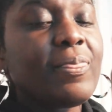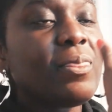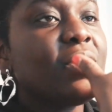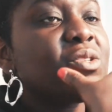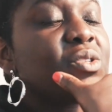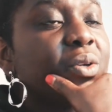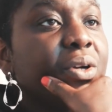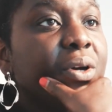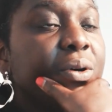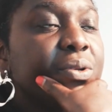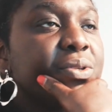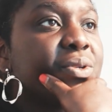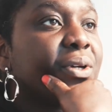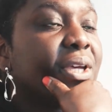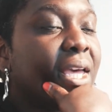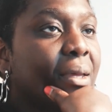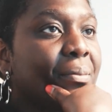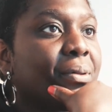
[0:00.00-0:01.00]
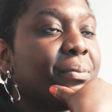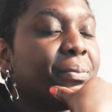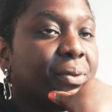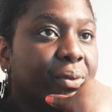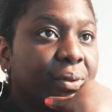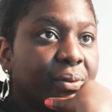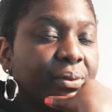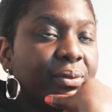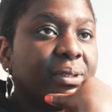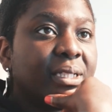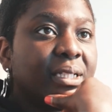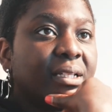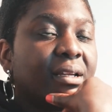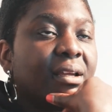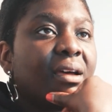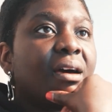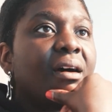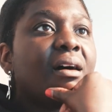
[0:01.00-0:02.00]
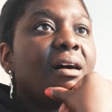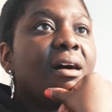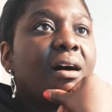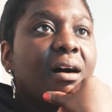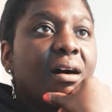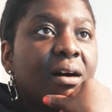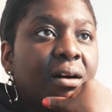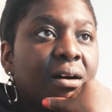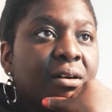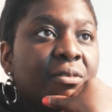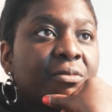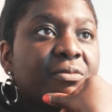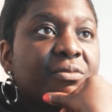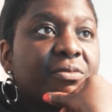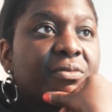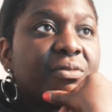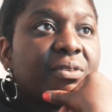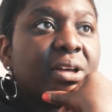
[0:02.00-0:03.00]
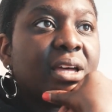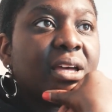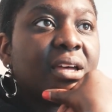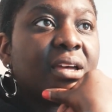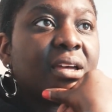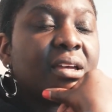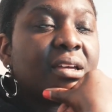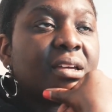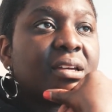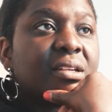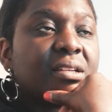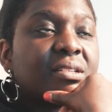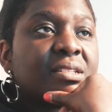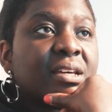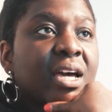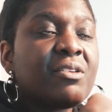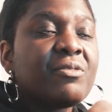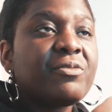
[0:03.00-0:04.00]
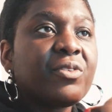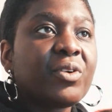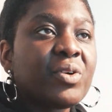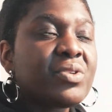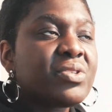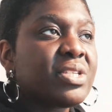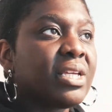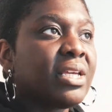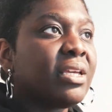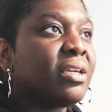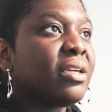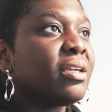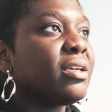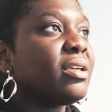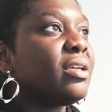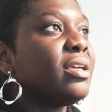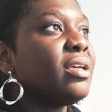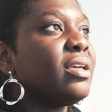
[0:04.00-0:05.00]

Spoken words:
So you're also capable of diversing